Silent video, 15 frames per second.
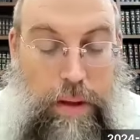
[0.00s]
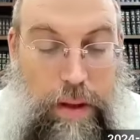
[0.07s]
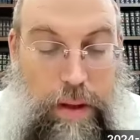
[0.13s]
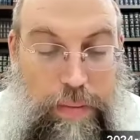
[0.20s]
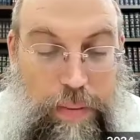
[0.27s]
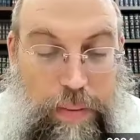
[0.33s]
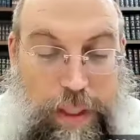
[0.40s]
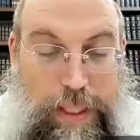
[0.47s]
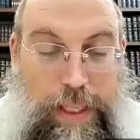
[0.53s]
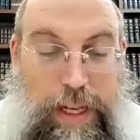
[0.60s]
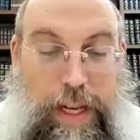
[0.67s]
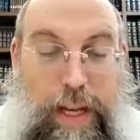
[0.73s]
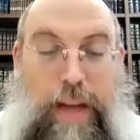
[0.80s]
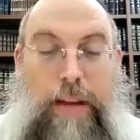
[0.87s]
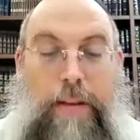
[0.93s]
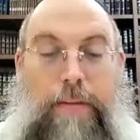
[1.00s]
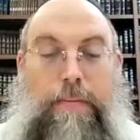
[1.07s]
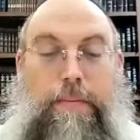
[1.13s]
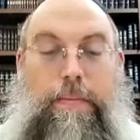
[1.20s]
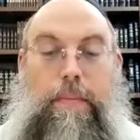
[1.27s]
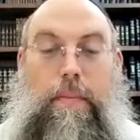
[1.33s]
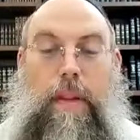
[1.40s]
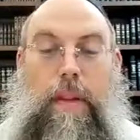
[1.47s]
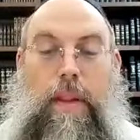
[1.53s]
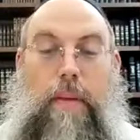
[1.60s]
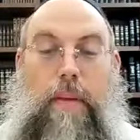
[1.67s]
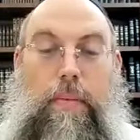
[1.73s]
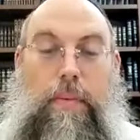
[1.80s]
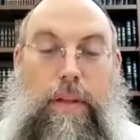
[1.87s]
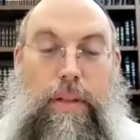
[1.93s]
If we say that
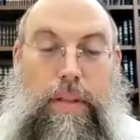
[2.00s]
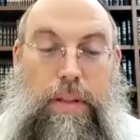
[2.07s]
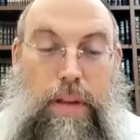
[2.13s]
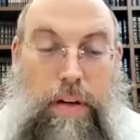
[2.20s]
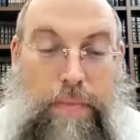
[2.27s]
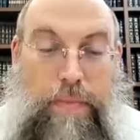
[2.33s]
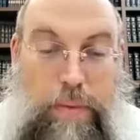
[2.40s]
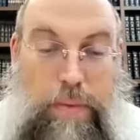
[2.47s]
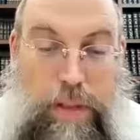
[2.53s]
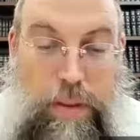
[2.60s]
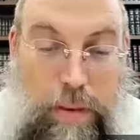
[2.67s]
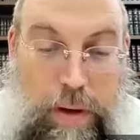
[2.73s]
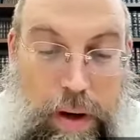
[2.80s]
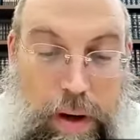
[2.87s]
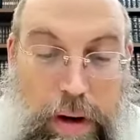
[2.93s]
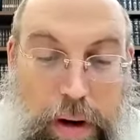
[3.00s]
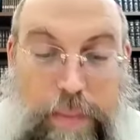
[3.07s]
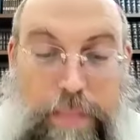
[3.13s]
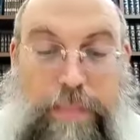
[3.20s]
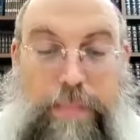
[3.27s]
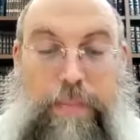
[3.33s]
we weren't sure if it was a Bukhar,